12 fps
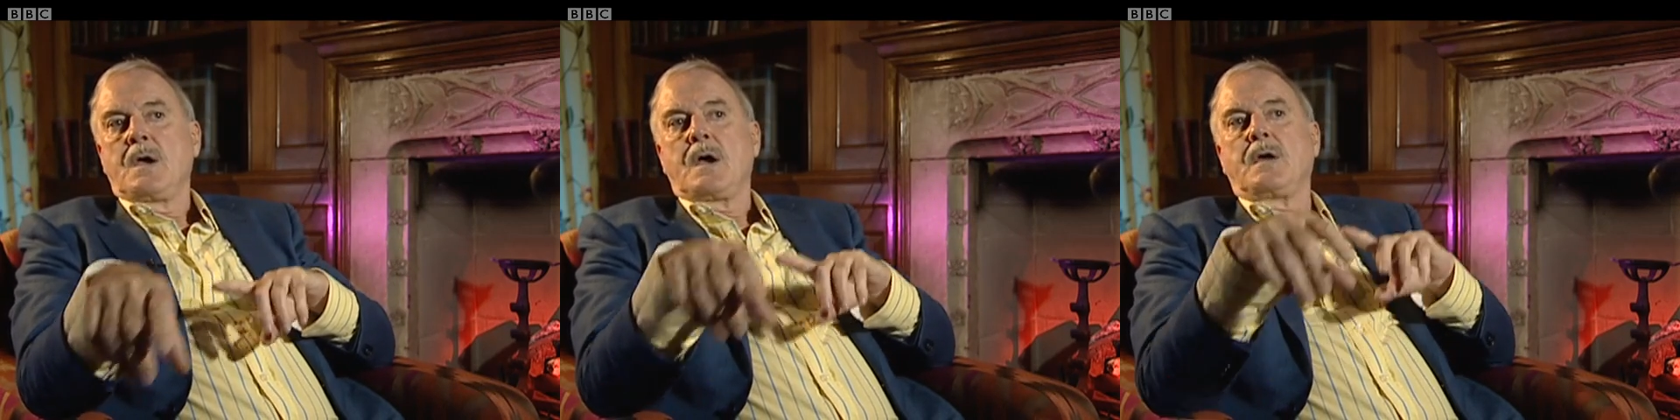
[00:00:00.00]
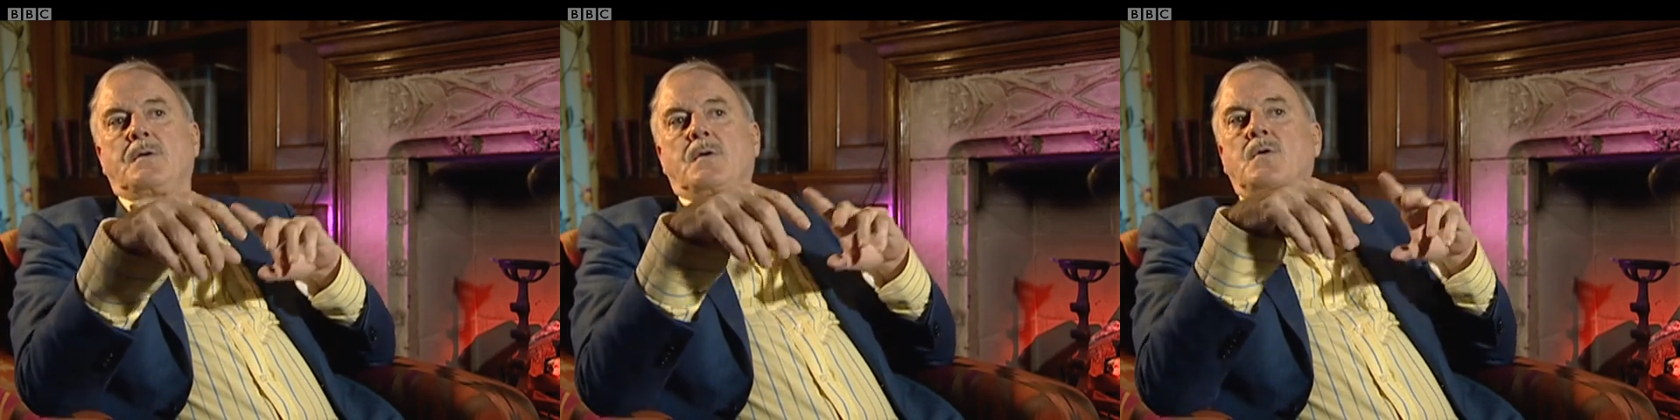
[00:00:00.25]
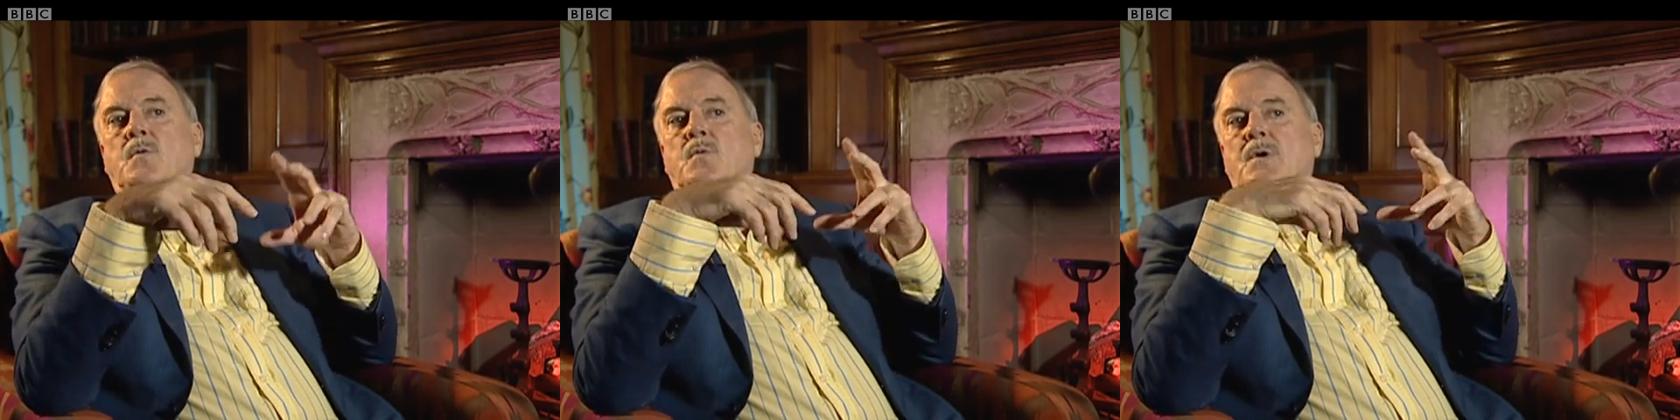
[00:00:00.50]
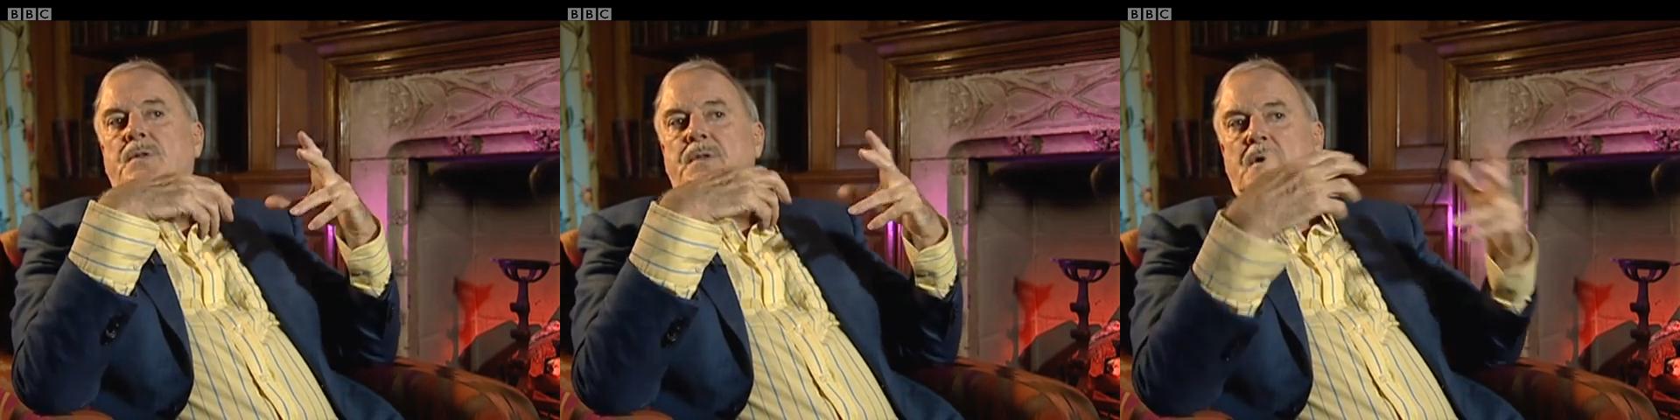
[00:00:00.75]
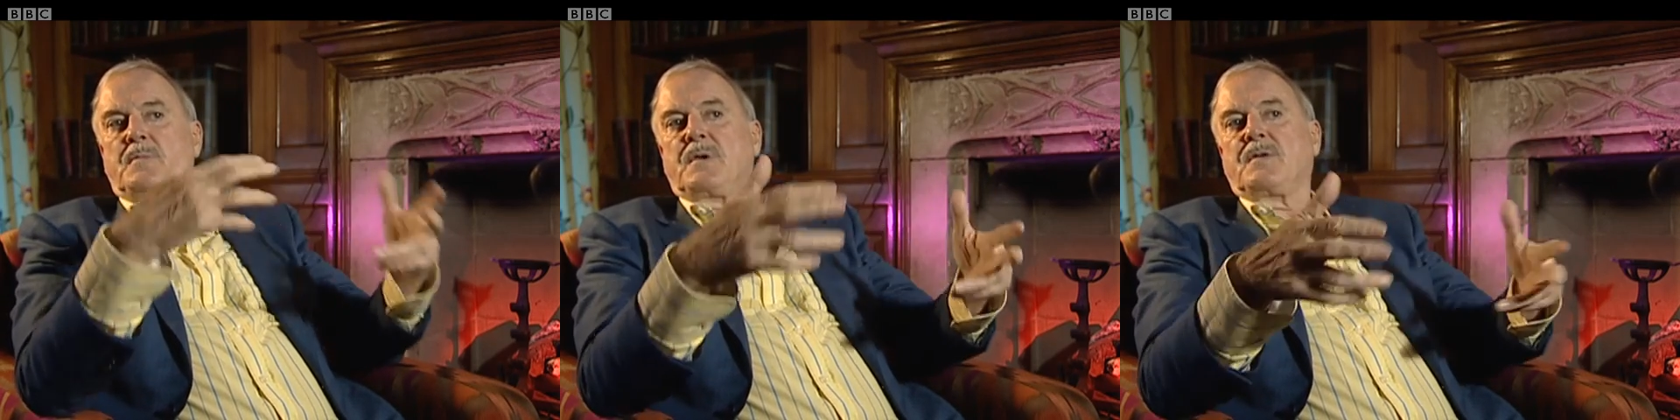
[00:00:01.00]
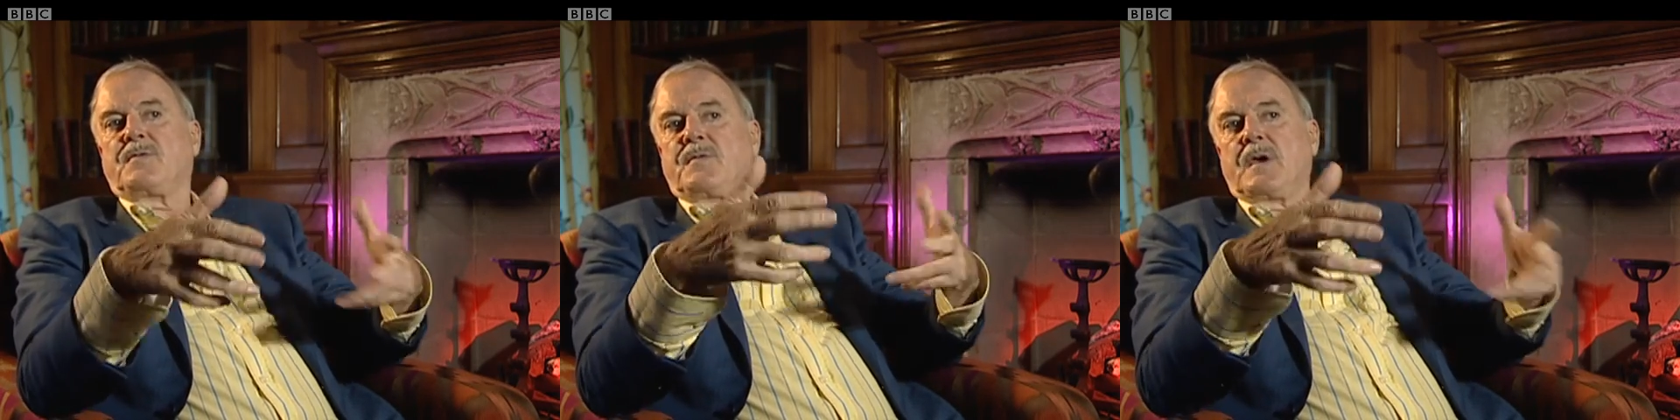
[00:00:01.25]
and who will not be
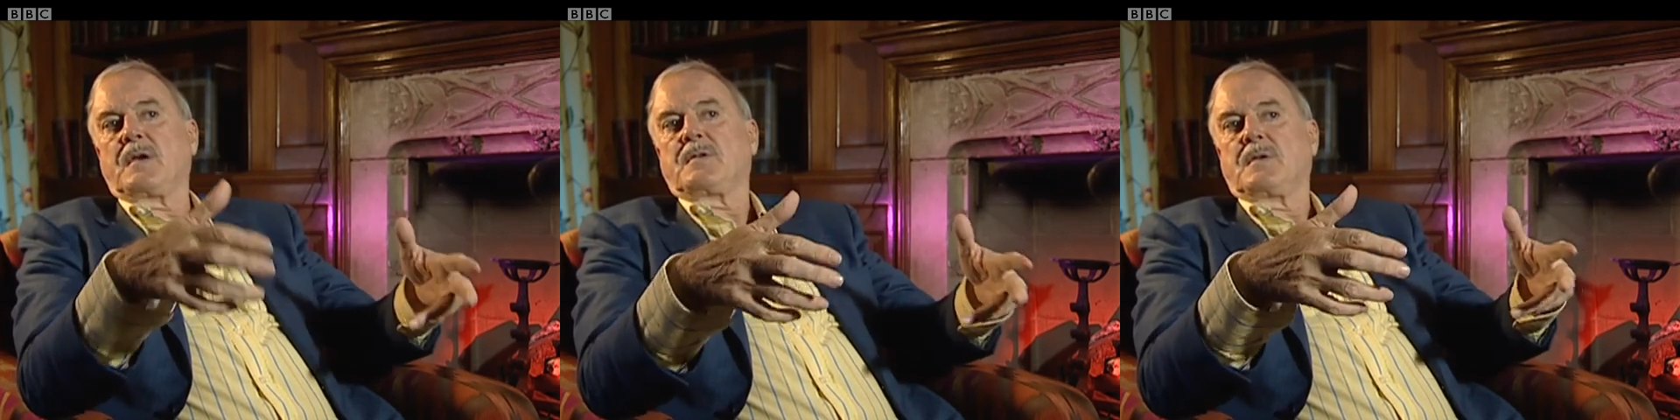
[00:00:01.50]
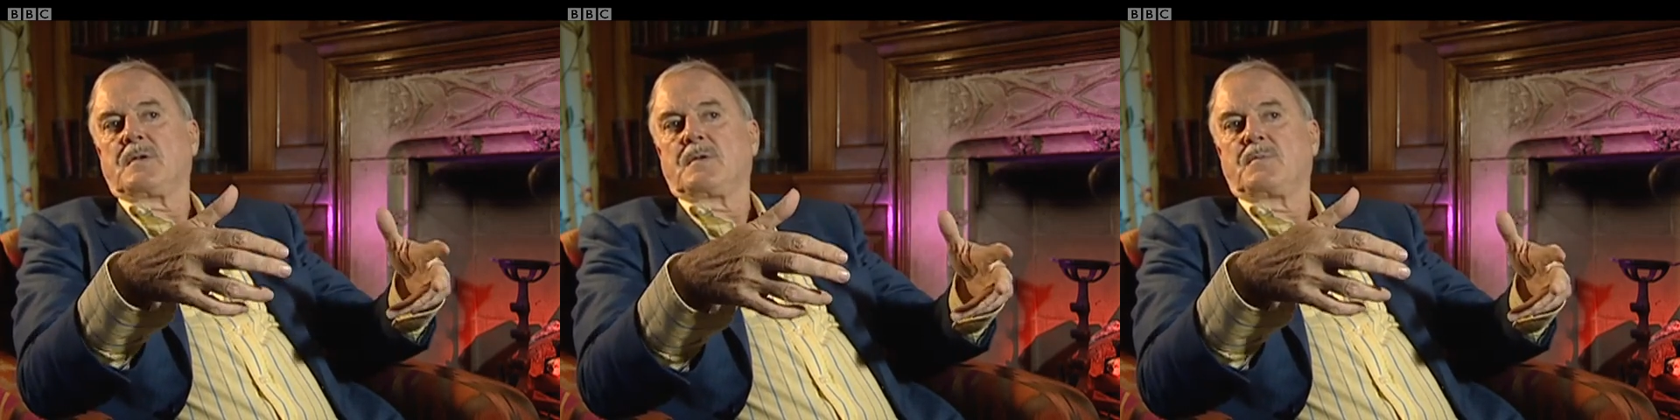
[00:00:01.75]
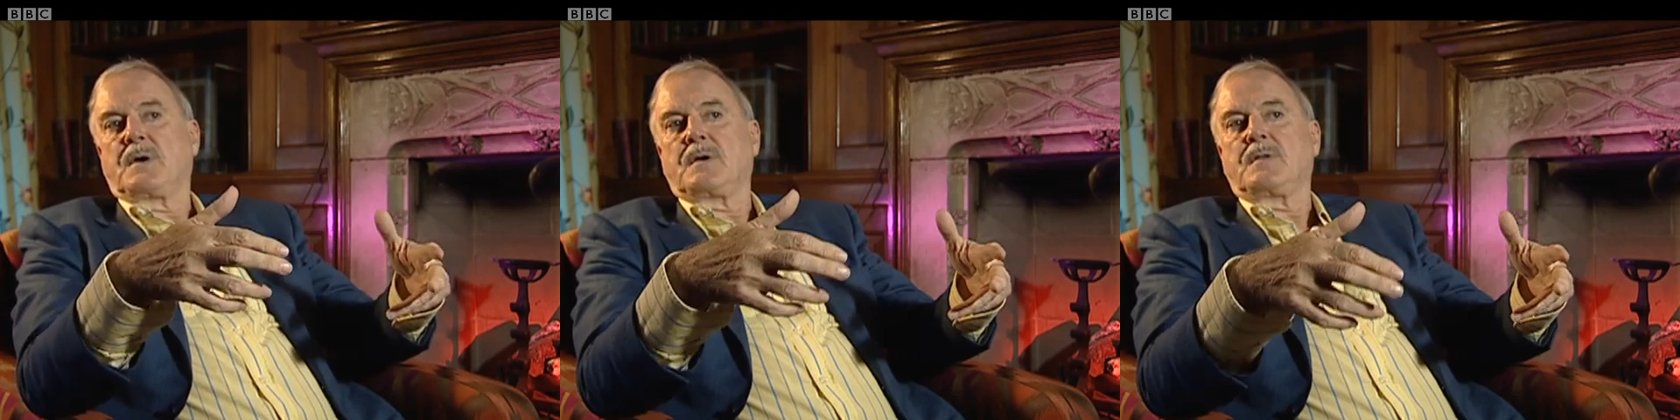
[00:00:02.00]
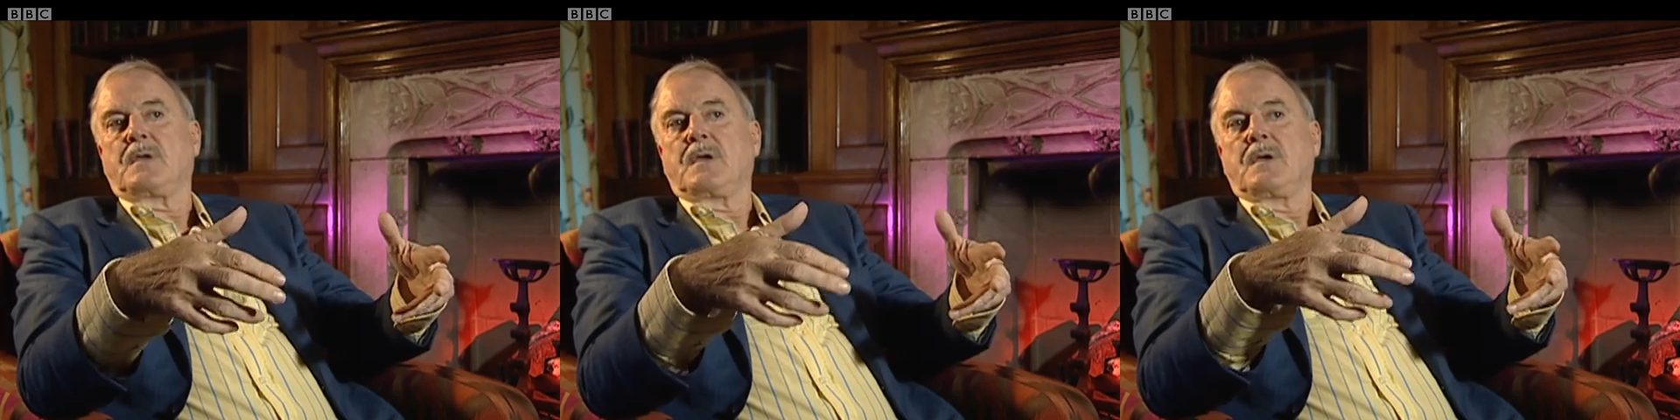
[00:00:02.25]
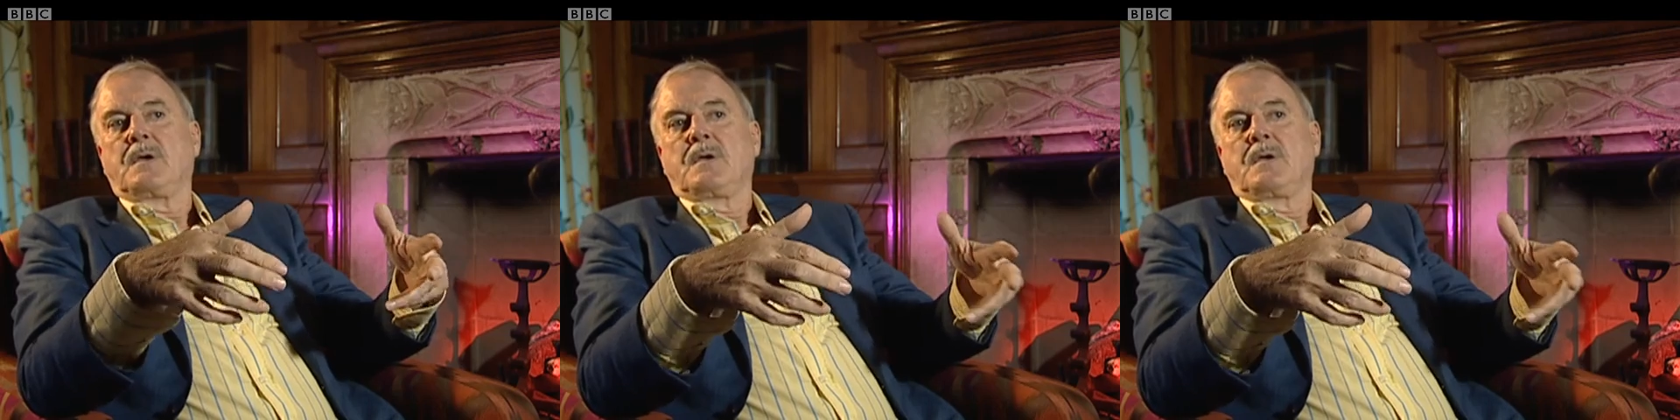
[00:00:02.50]
affected by the